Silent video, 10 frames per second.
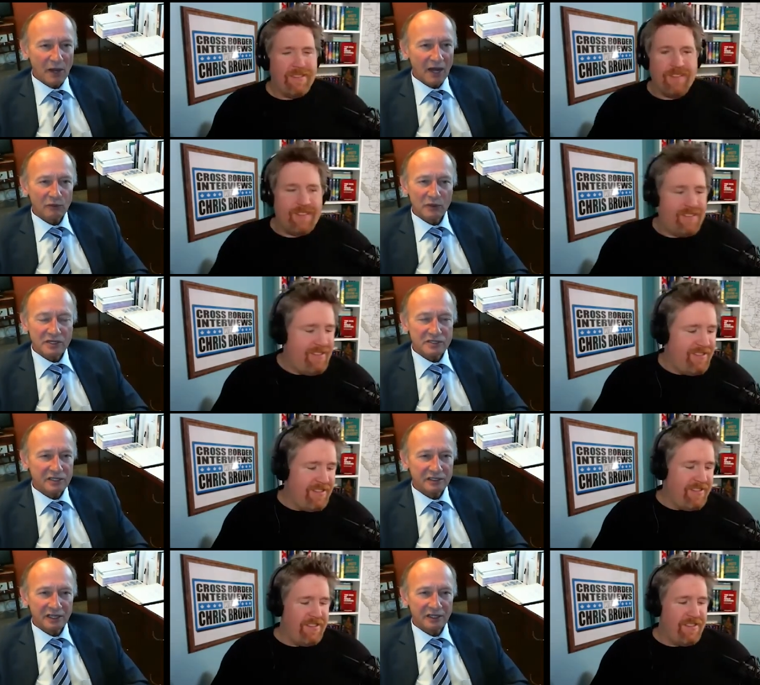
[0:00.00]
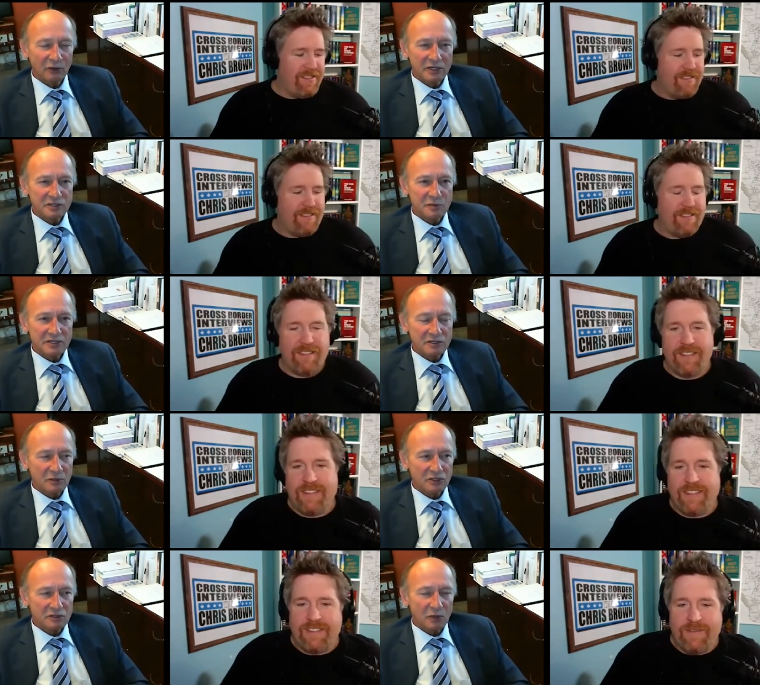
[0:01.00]
Speaker 1: pathways and, and the green space as
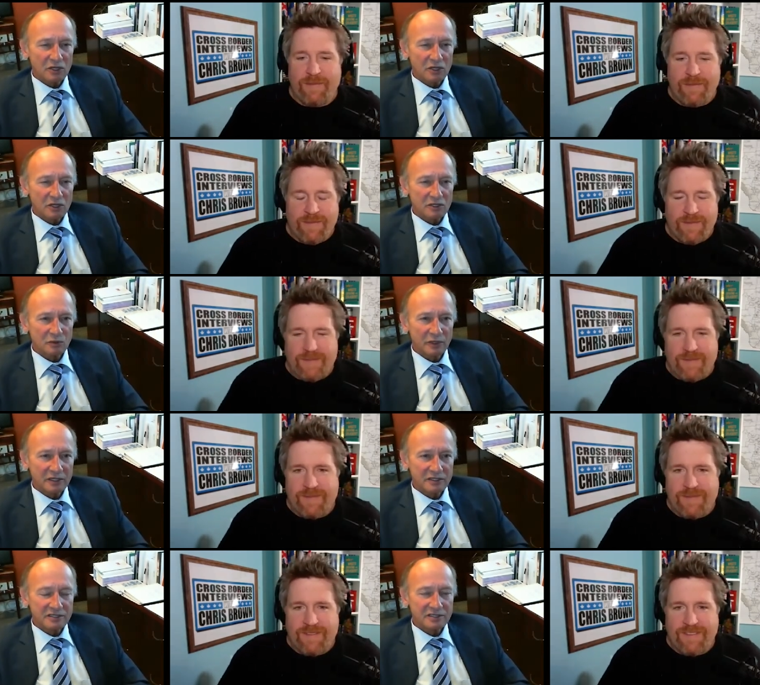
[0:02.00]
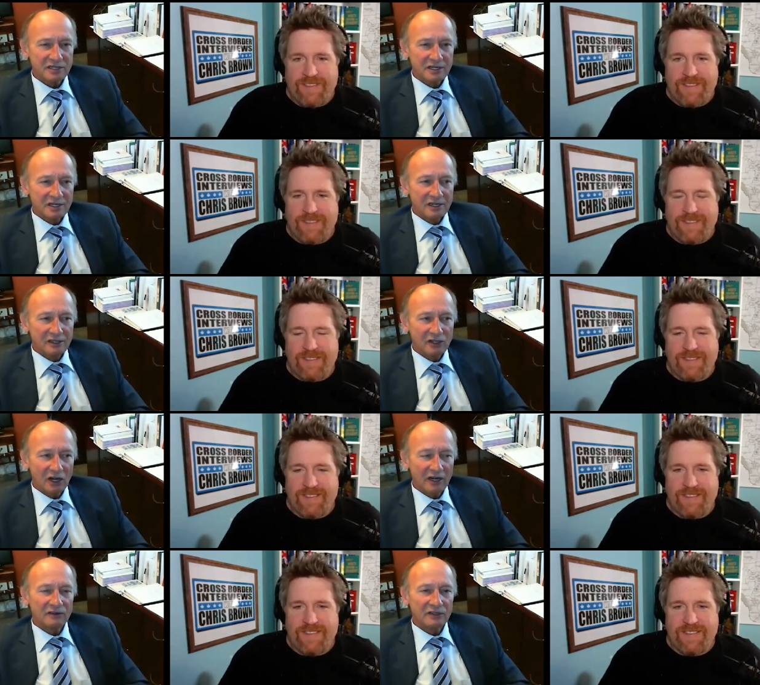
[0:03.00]
much as possible, because not
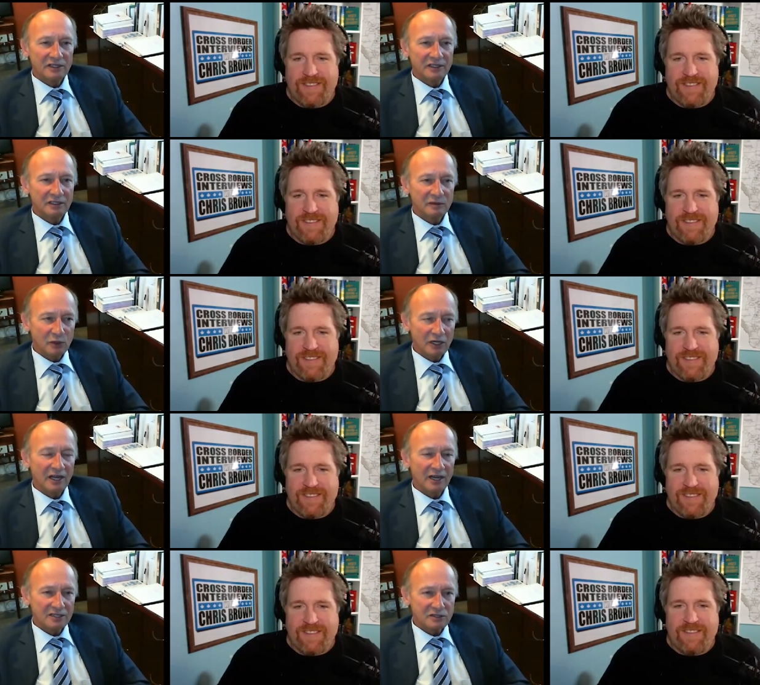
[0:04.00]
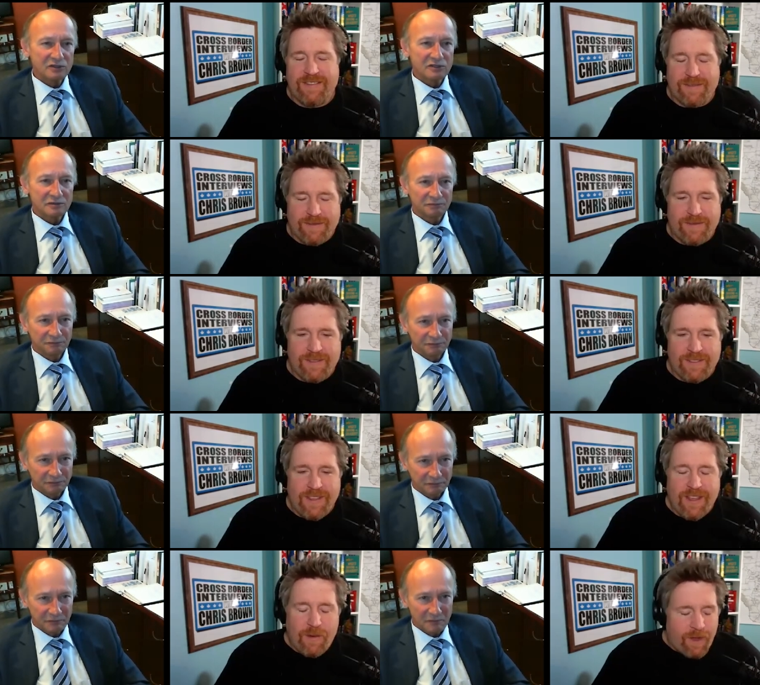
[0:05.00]
every community has those.
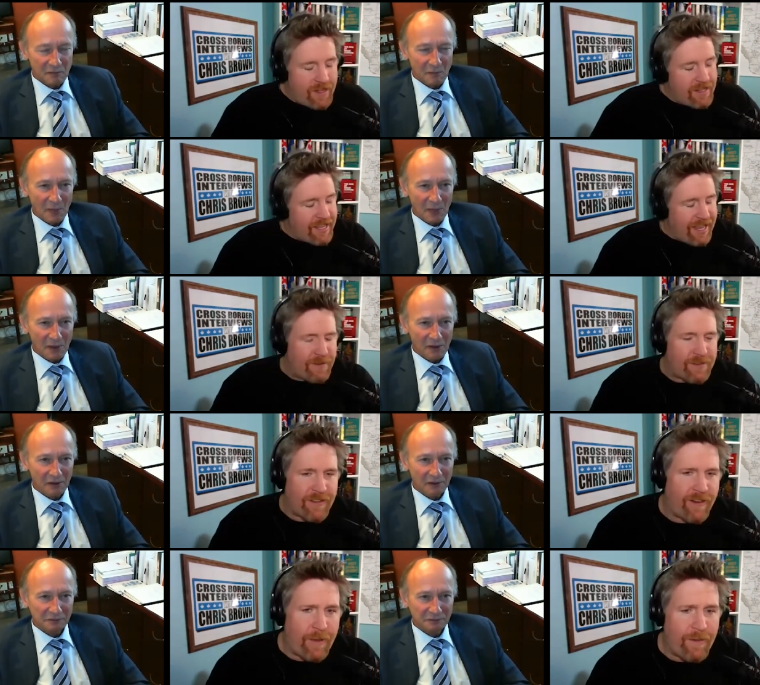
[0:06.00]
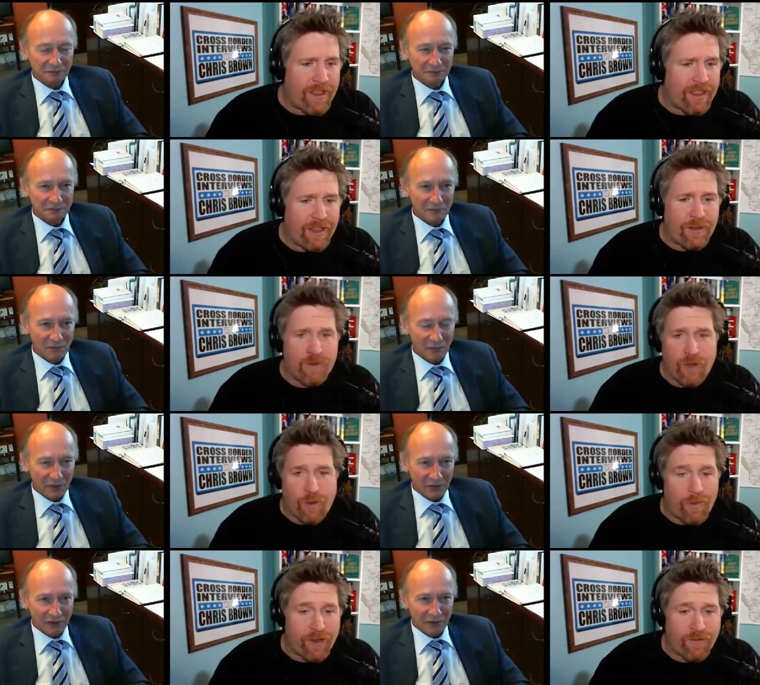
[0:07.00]
Speaker 2: Well, Councillor, I want to thank you so
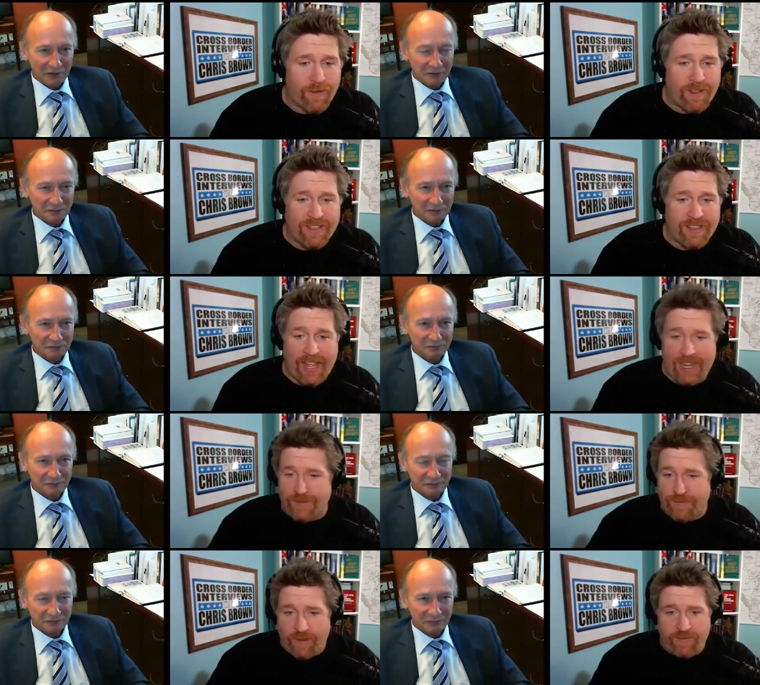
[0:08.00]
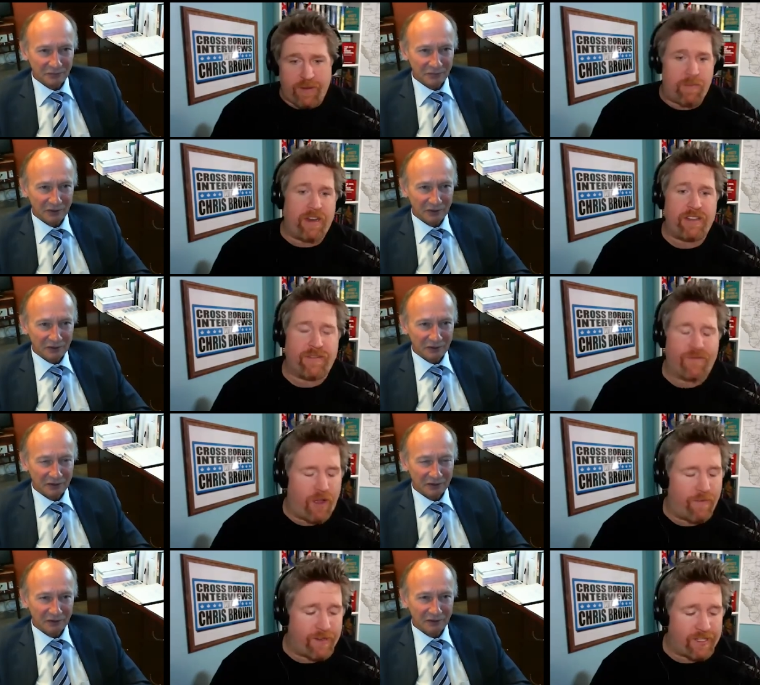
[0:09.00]
much for this last fifteen minutes of
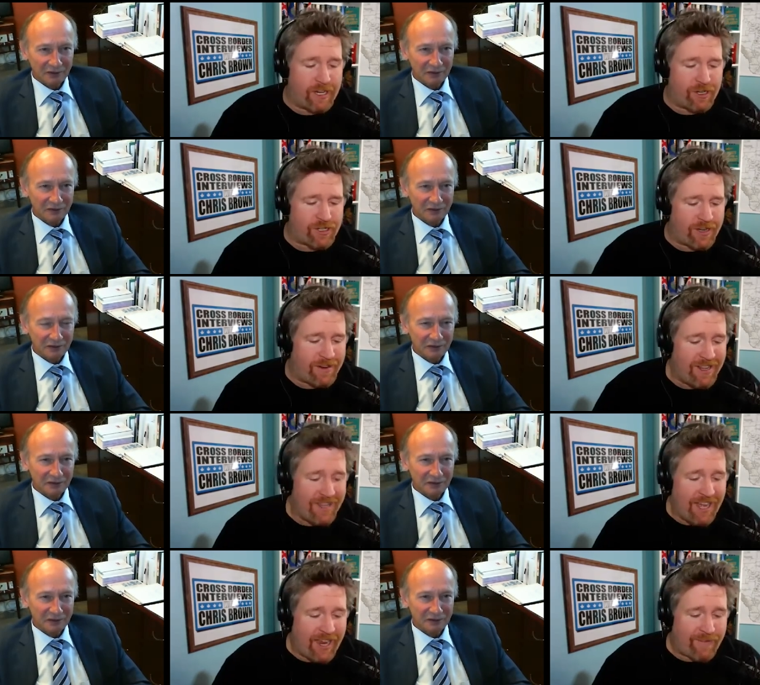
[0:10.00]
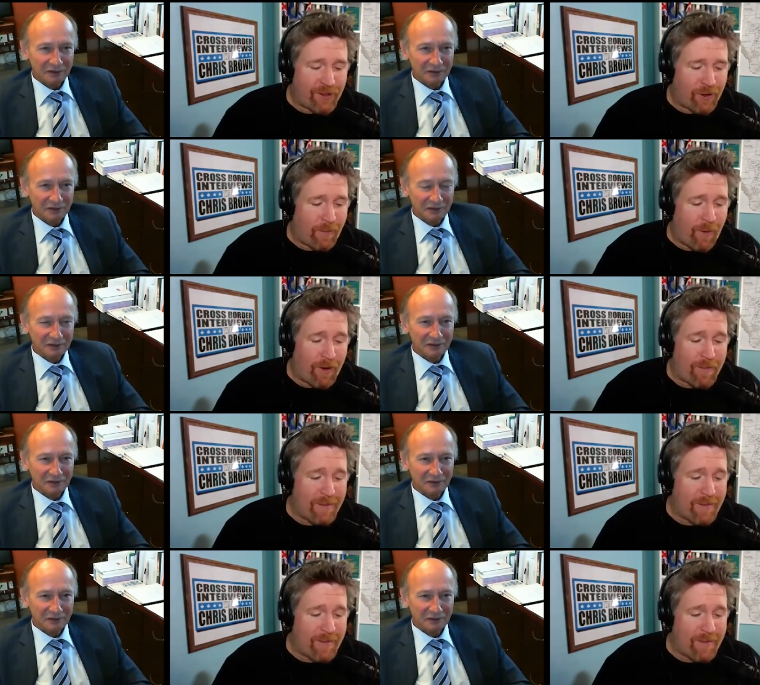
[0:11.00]
conversation. I have learned more about